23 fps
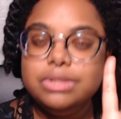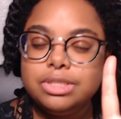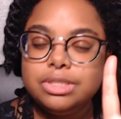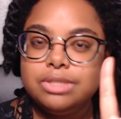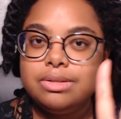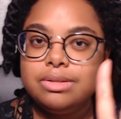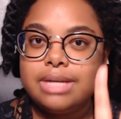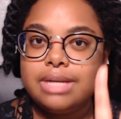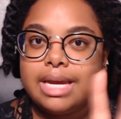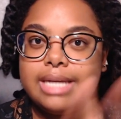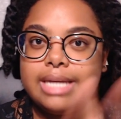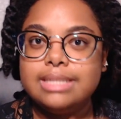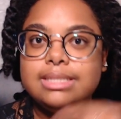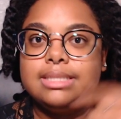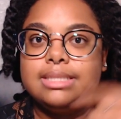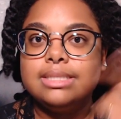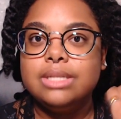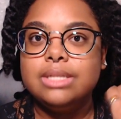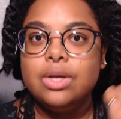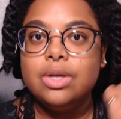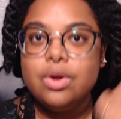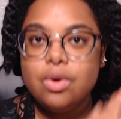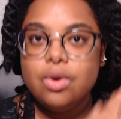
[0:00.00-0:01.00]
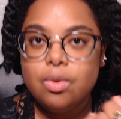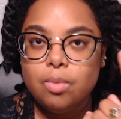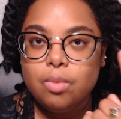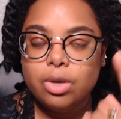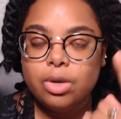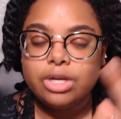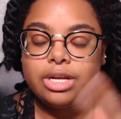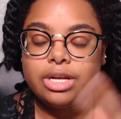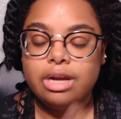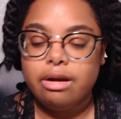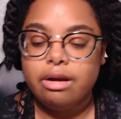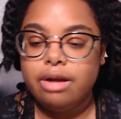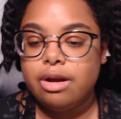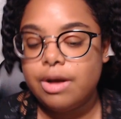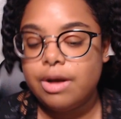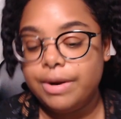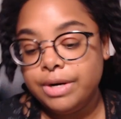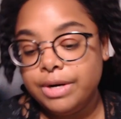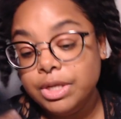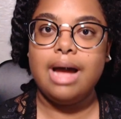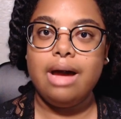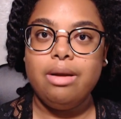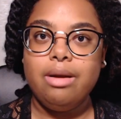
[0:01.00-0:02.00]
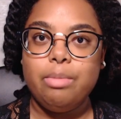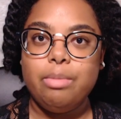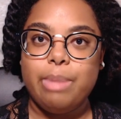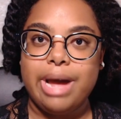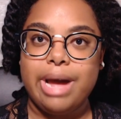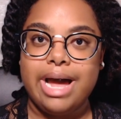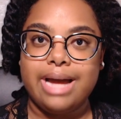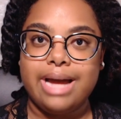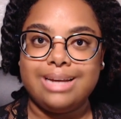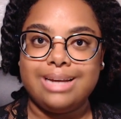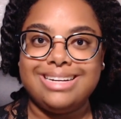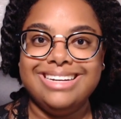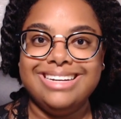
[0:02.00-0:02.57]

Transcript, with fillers: suitcases, one carry-on, how to pack.